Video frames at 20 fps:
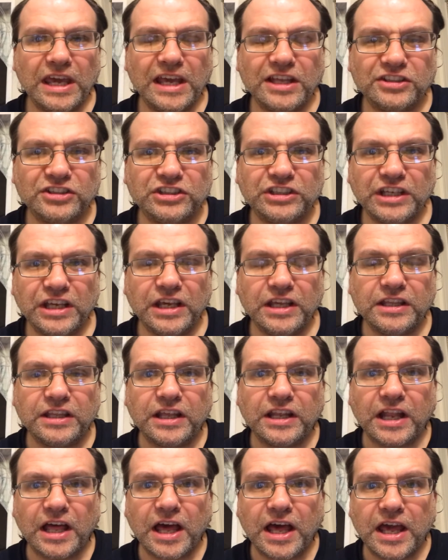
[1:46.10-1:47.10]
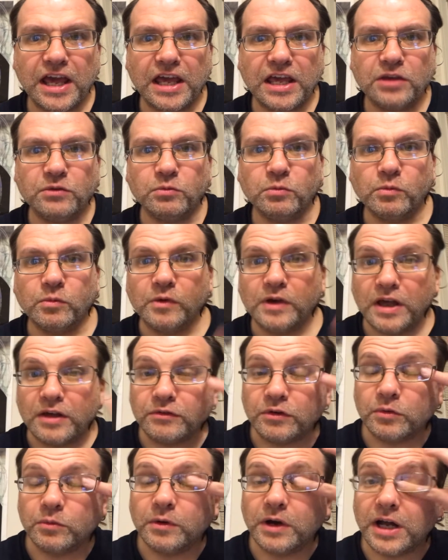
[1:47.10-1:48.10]
say that I
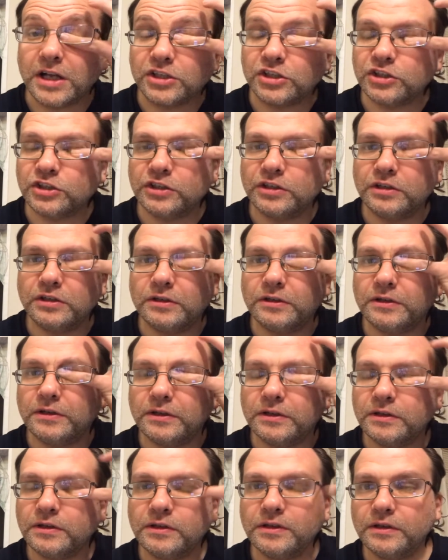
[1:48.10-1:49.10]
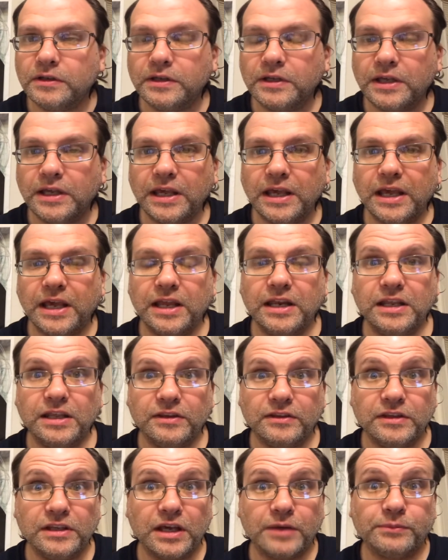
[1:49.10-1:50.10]
ever watched any of
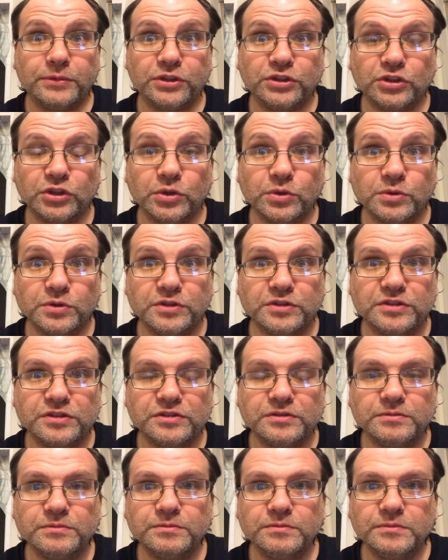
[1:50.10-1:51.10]
the episodes